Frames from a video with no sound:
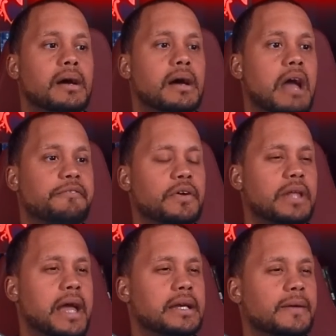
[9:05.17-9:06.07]
I feel
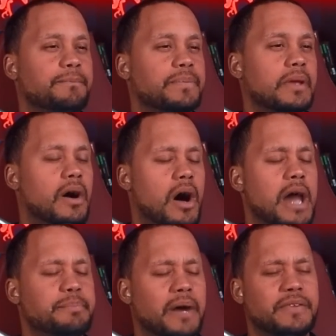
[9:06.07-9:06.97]
like
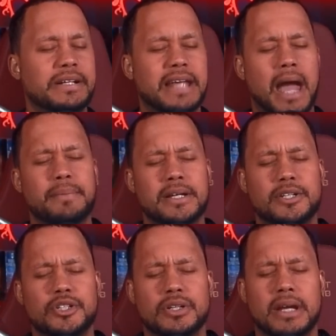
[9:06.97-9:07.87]
Haunt buffing
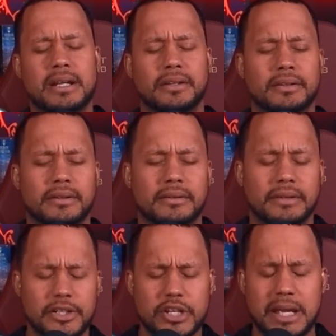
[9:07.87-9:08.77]
damage in
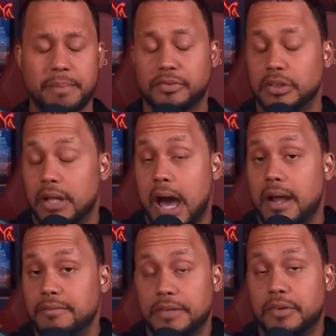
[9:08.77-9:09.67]
Lich King, it buffs a lot
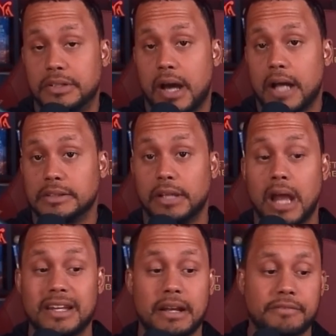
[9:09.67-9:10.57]
of different dots, a lot
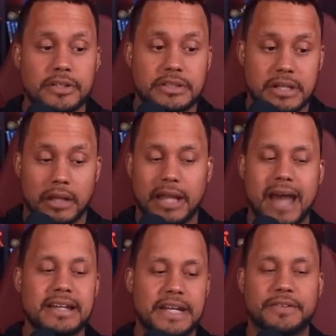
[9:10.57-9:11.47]

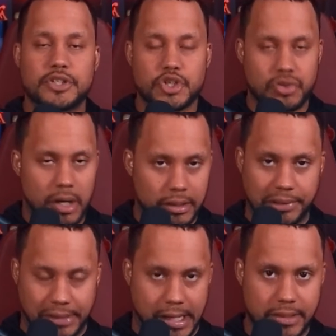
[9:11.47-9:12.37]
of different stronger
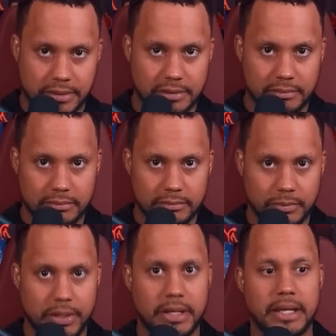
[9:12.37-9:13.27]
dots.
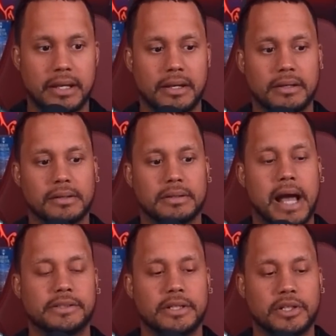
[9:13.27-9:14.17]
Where in
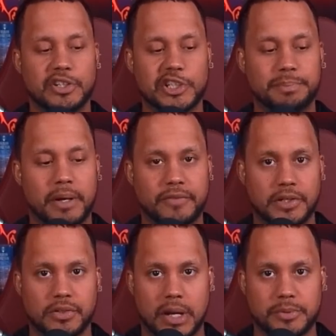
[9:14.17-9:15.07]
Classic, you're just buffing
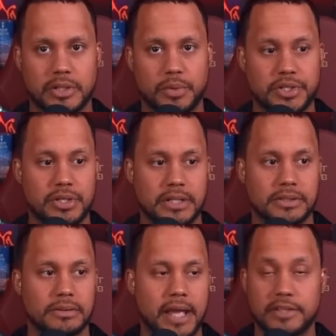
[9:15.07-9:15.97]
corruption, which
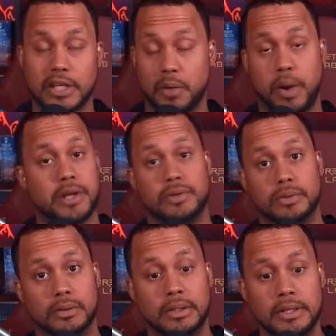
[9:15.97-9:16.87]
hits like a wet
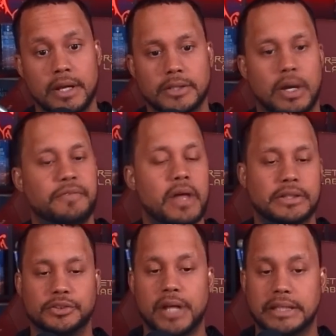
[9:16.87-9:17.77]
noodle. So I feel like
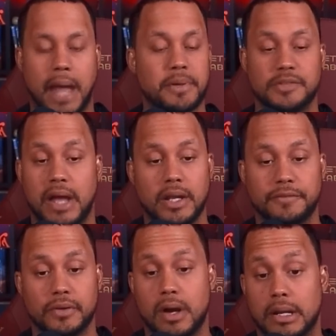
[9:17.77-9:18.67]
there's not that much value
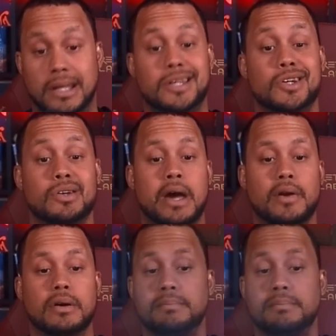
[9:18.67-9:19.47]
for Haunt in here. I don't know.